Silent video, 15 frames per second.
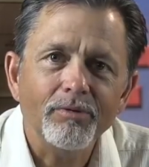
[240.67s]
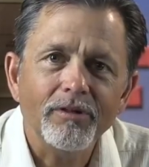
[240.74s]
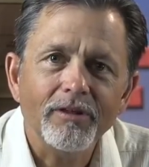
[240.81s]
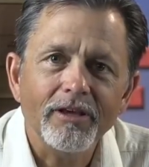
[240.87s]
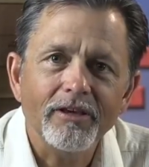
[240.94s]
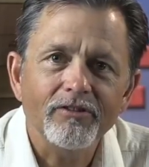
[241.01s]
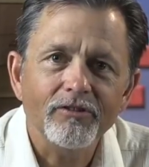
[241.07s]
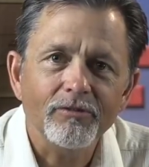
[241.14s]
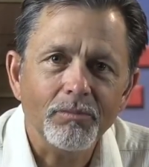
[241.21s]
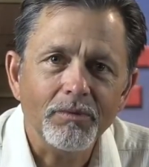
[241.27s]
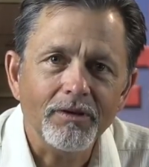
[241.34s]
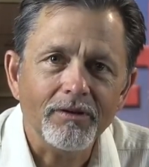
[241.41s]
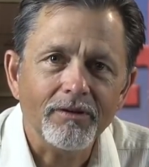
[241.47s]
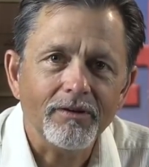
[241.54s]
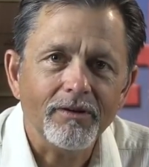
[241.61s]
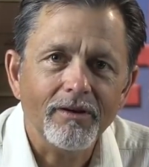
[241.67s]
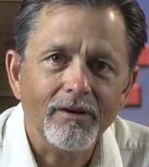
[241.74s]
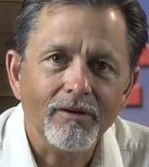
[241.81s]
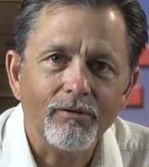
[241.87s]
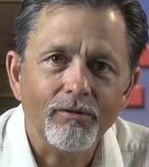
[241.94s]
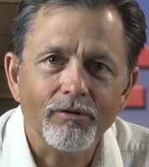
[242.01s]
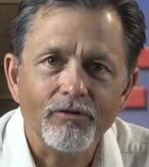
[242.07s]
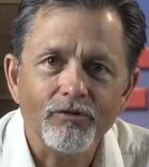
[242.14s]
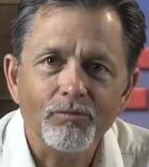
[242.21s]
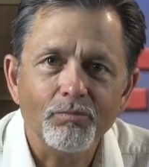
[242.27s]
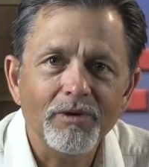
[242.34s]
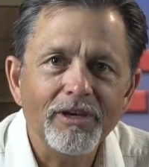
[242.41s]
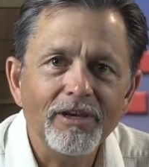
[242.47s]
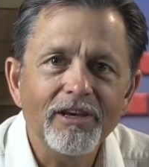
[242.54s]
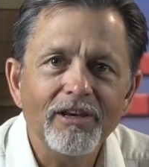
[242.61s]
placement or
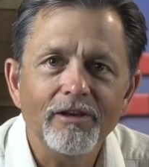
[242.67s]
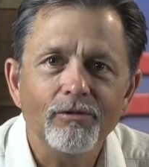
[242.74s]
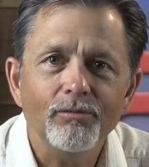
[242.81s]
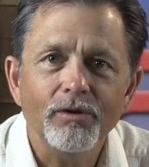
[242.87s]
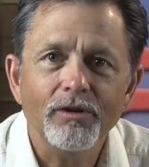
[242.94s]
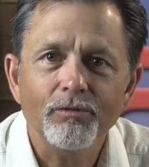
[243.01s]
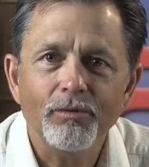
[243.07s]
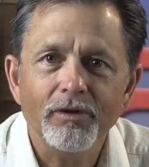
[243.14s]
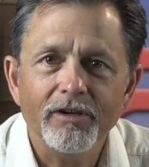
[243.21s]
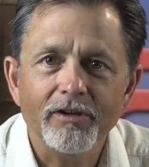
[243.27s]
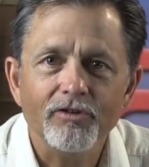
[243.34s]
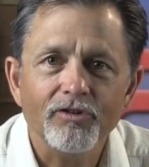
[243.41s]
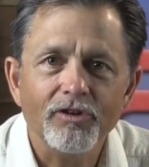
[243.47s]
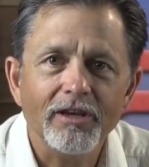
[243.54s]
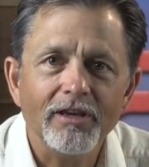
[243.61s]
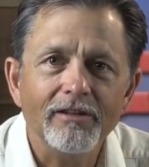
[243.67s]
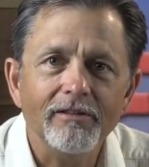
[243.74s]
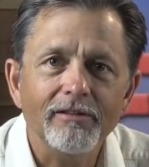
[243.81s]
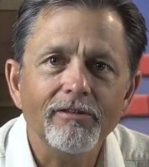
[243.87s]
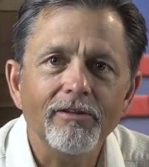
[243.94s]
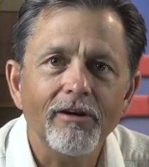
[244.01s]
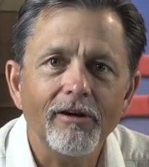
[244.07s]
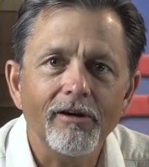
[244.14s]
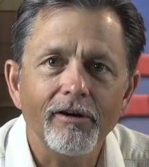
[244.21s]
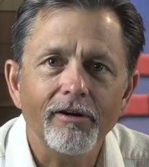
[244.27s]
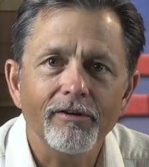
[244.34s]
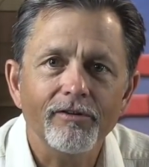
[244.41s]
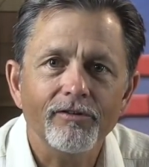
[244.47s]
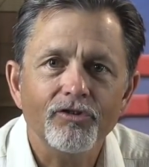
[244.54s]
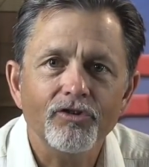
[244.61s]
speed with which a
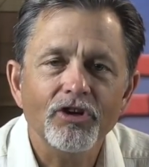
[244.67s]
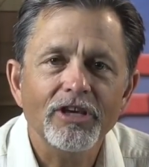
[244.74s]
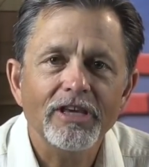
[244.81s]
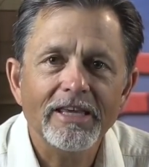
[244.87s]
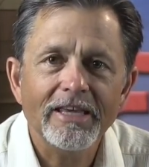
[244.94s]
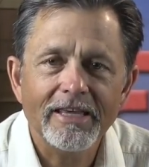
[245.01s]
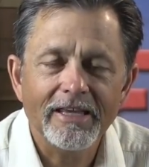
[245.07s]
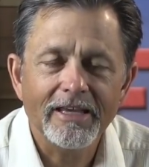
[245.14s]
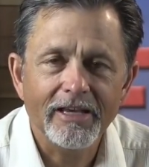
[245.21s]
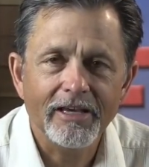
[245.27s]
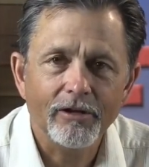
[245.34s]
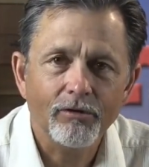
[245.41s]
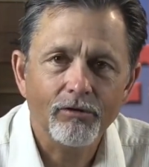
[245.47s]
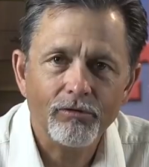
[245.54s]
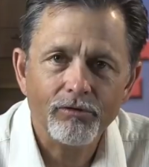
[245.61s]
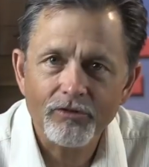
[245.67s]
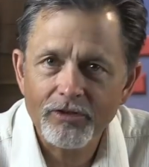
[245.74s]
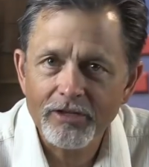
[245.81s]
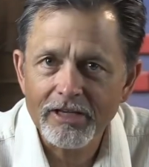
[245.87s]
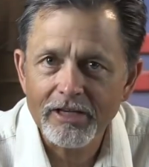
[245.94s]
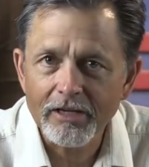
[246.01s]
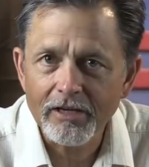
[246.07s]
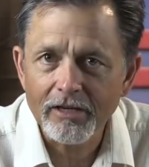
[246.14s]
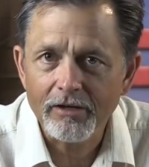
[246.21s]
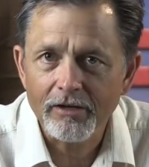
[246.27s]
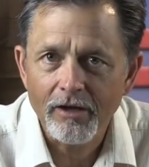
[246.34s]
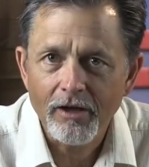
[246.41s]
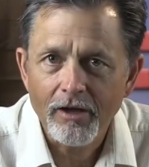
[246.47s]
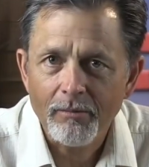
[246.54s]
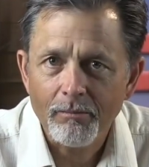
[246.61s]
large kid or
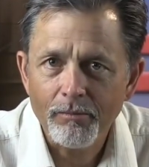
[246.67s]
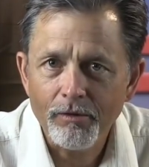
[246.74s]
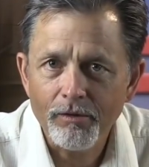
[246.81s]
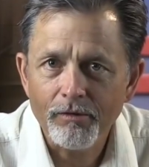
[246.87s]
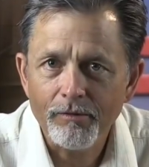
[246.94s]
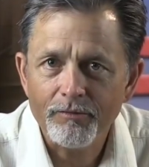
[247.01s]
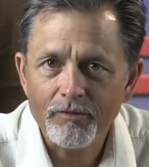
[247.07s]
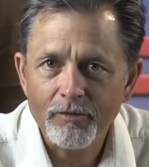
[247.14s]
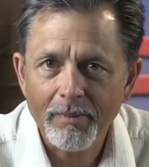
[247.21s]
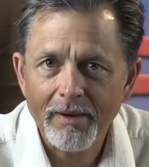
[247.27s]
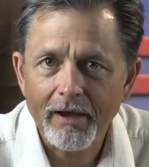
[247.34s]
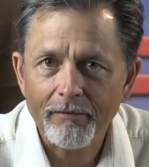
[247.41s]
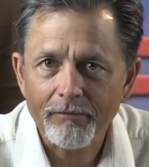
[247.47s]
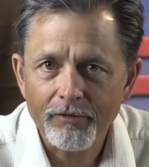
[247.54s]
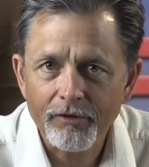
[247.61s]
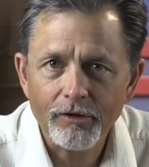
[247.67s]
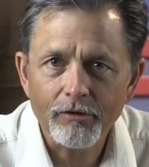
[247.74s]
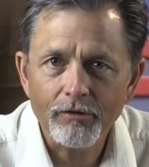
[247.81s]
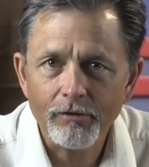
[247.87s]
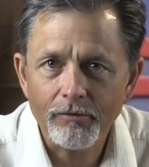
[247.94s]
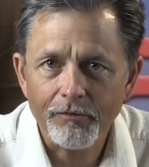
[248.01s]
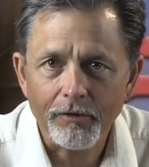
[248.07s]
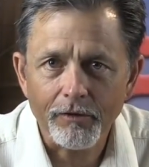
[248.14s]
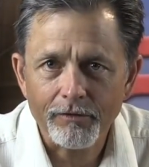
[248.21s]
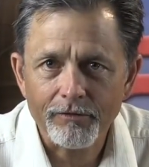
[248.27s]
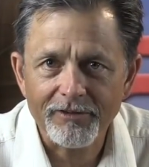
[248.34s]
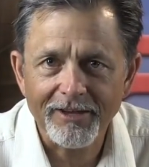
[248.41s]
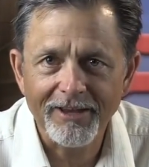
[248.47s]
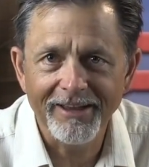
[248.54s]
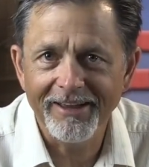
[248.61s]
teen moves about the universe?